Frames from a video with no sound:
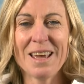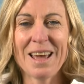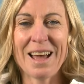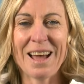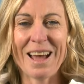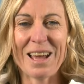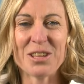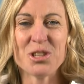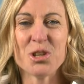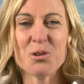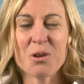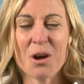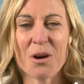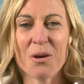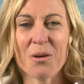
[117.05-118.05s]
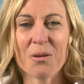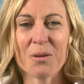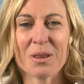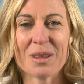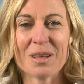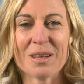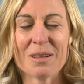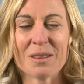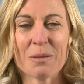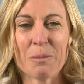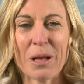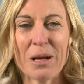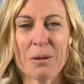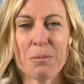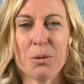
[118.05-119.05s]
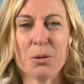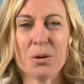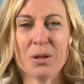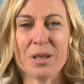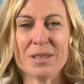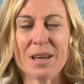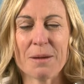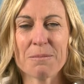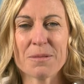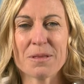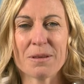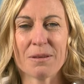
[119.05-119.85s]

As you know, the player pool and the depth